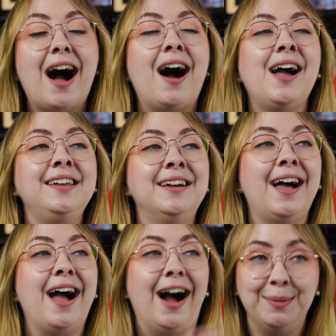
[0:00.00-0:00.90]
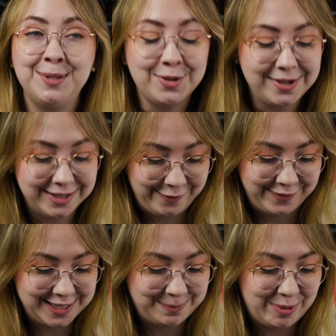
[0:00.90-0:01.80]
I absolutely
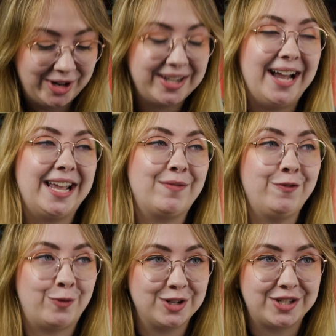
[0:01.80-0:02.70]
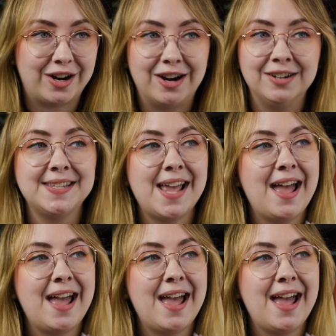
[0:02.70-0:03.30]
loved this book. I gave it 4 stars.